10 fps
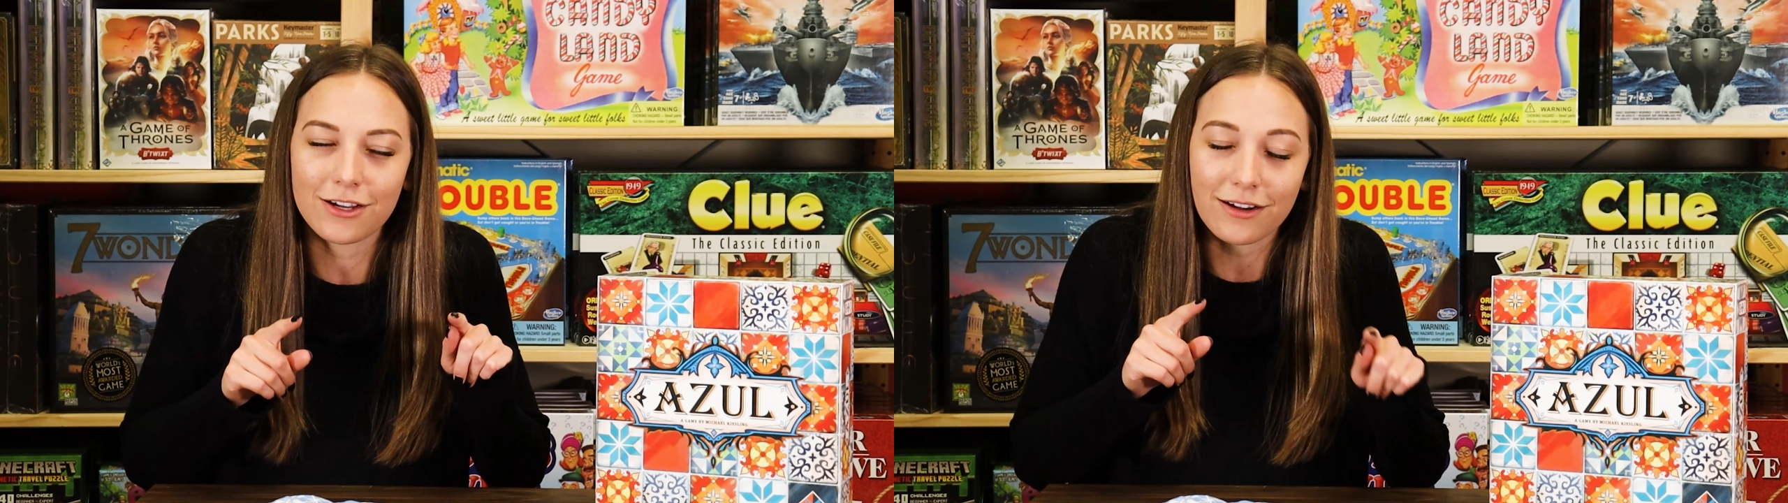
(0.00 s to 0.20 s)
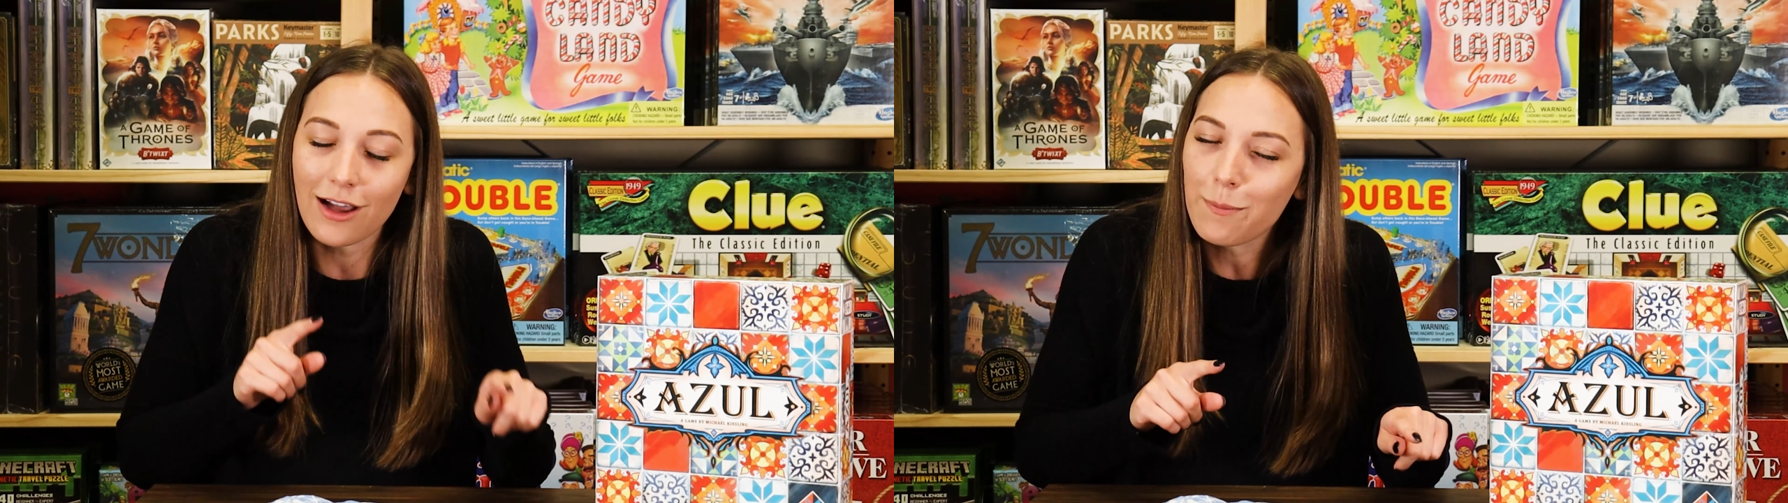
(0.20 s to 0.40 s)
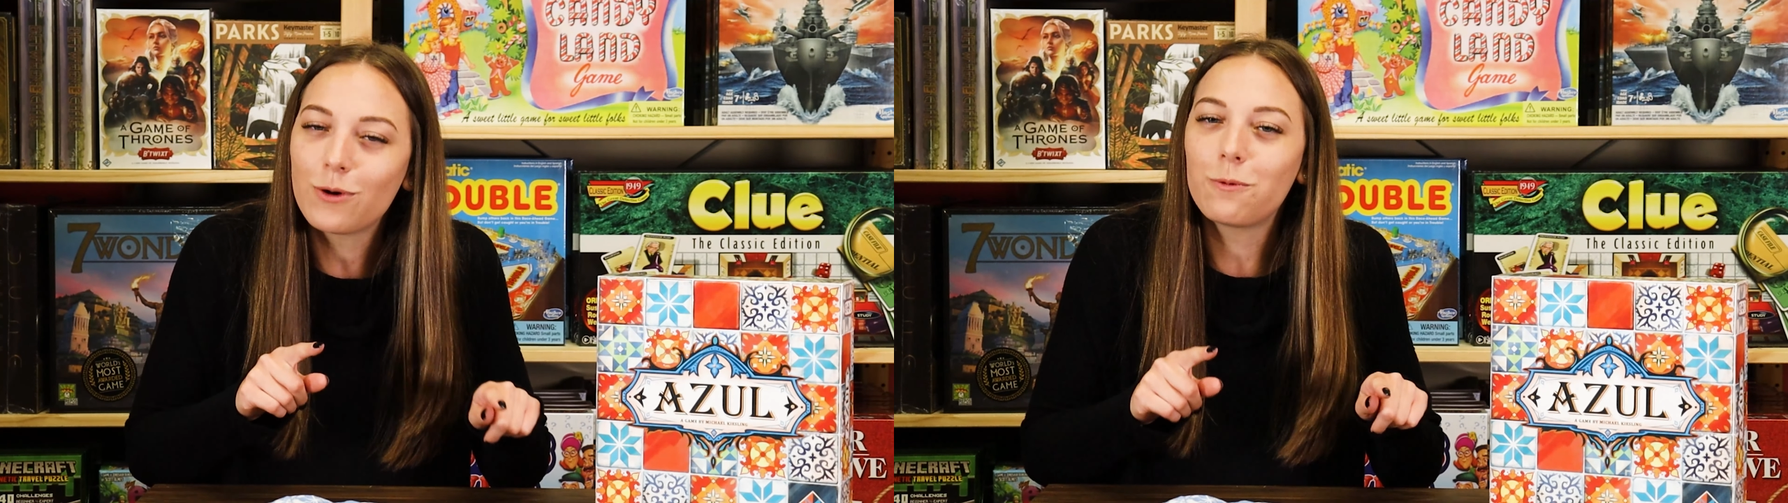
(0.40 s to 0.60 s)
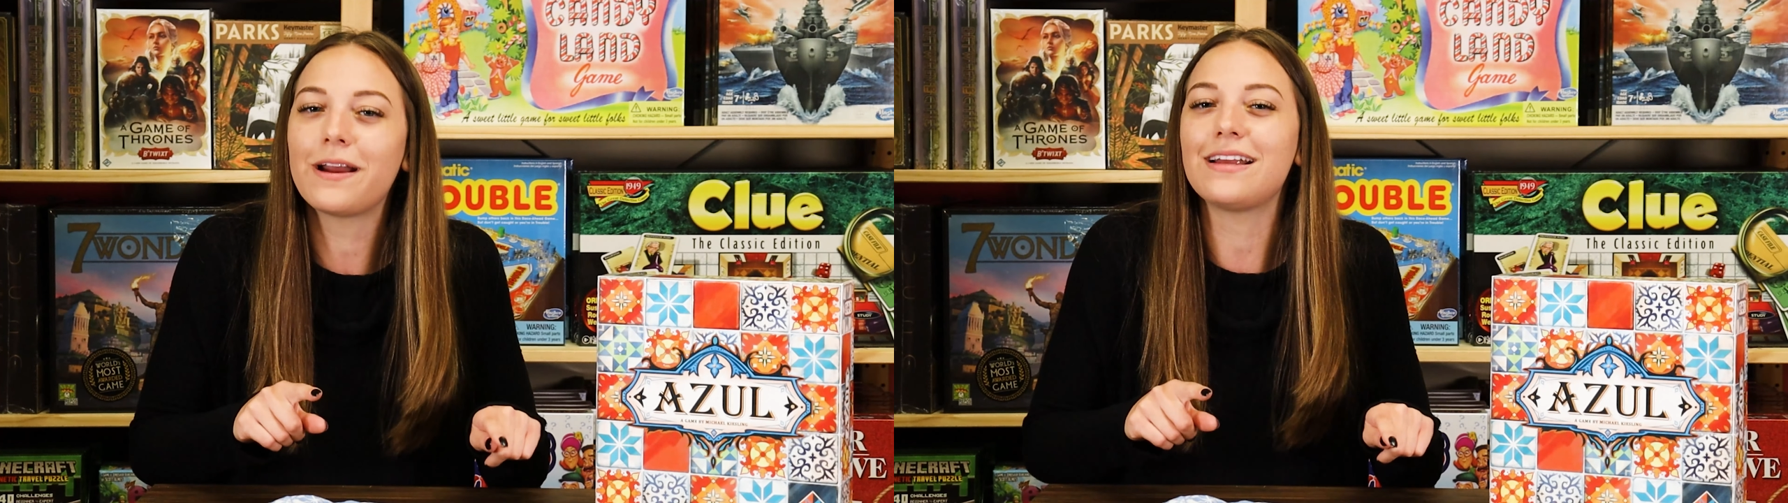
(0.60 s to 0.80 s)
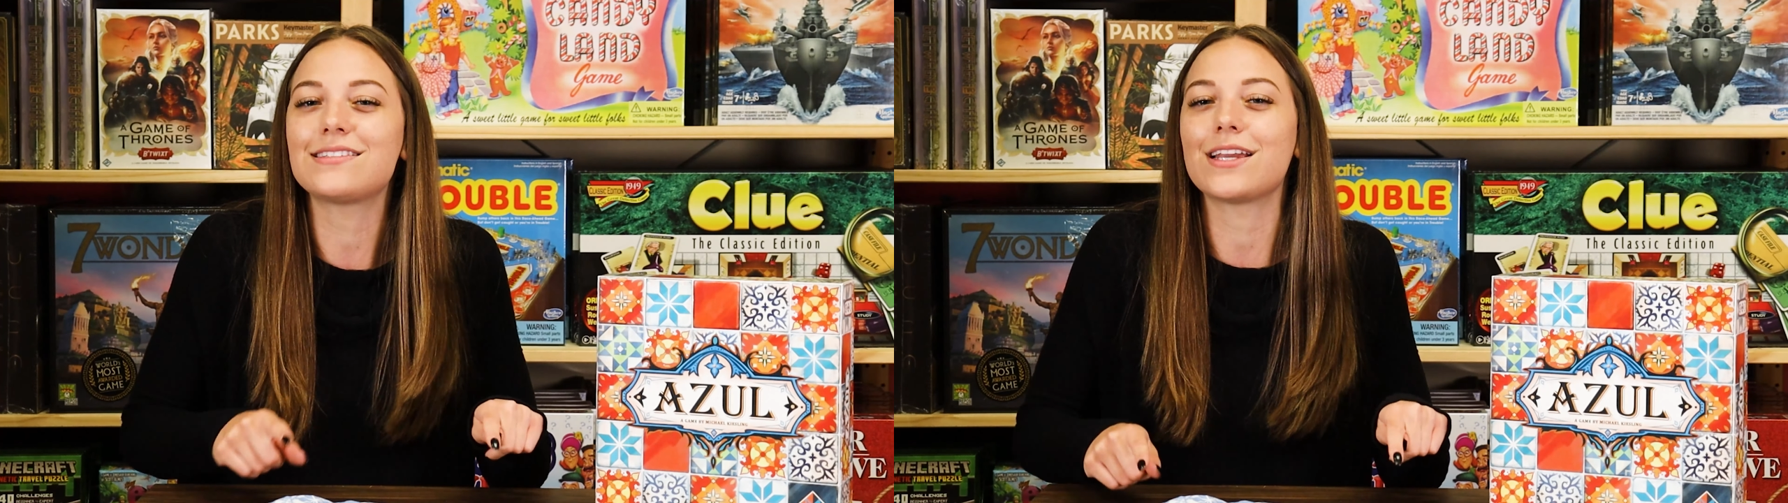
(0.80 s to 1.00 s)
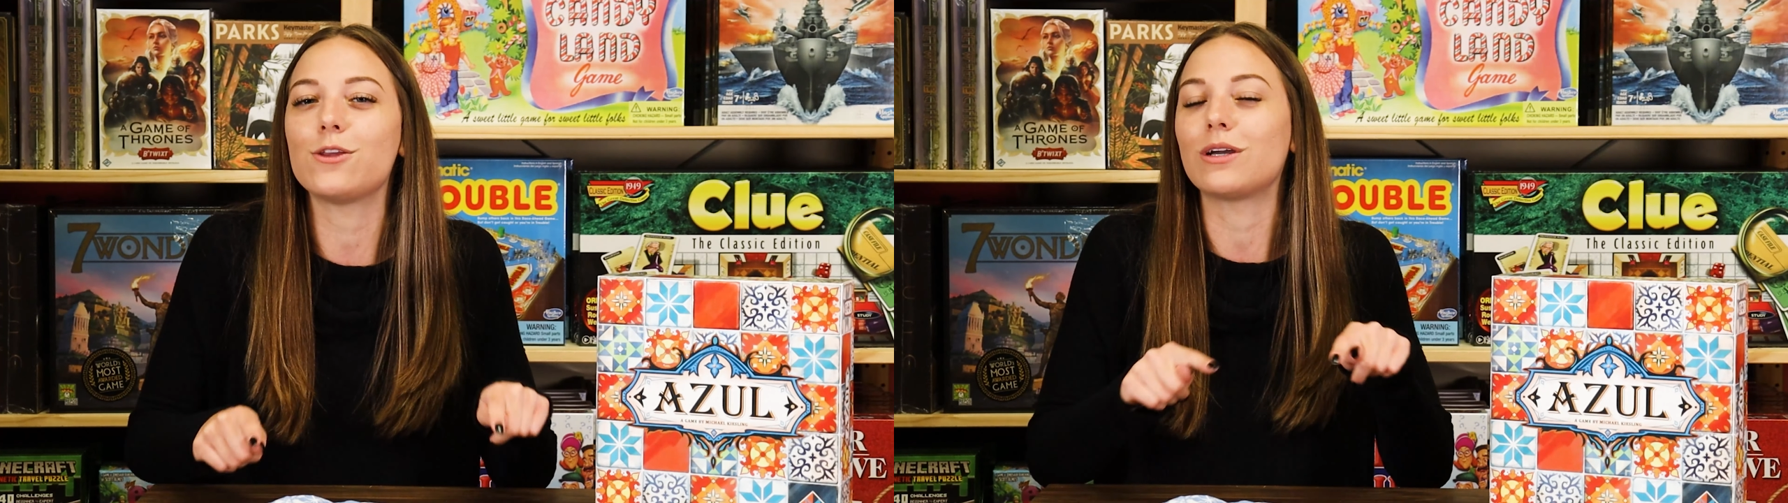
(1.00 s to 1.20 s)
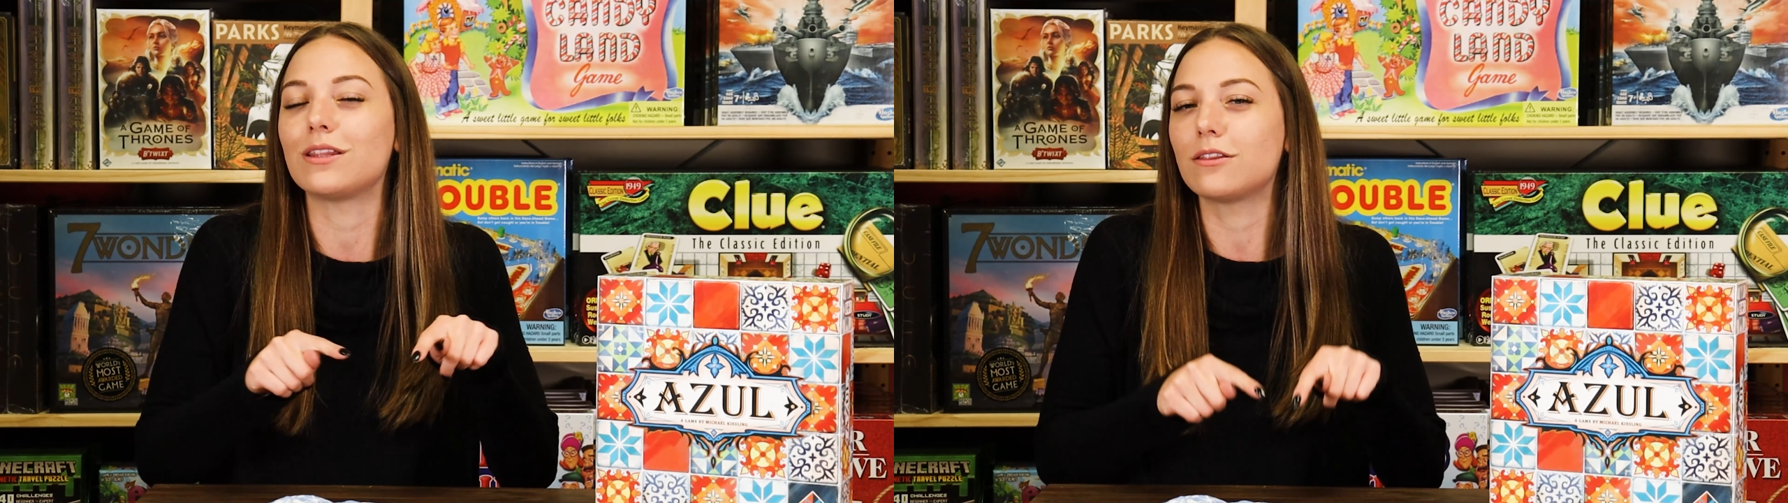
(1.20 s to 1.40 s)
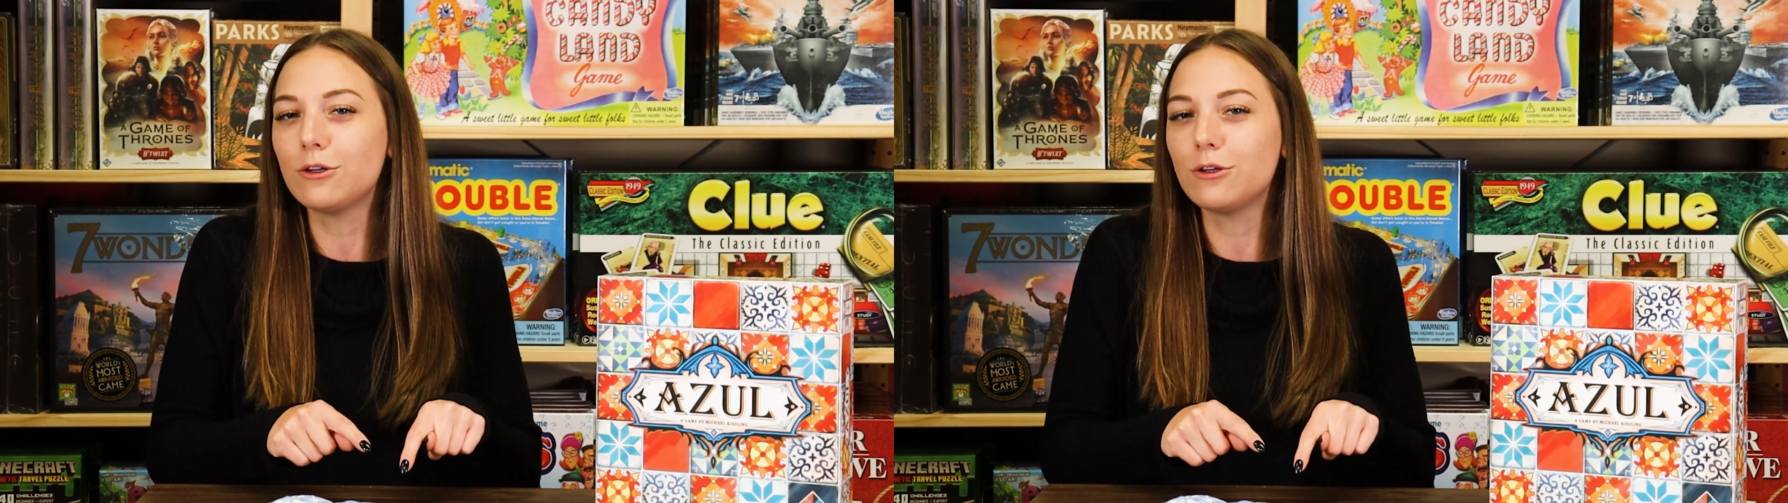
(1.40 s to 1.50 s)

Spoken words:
a couple ways that you can